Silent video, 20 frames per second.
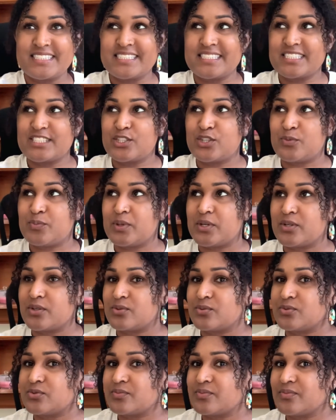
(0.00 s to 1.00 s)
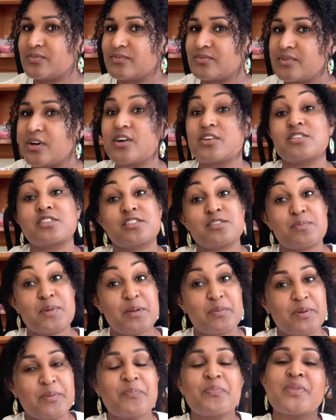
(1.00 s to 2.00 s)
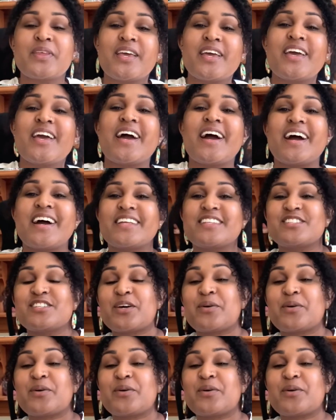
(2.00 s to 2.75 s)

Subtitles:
Could be uncles. Aunties maybe. And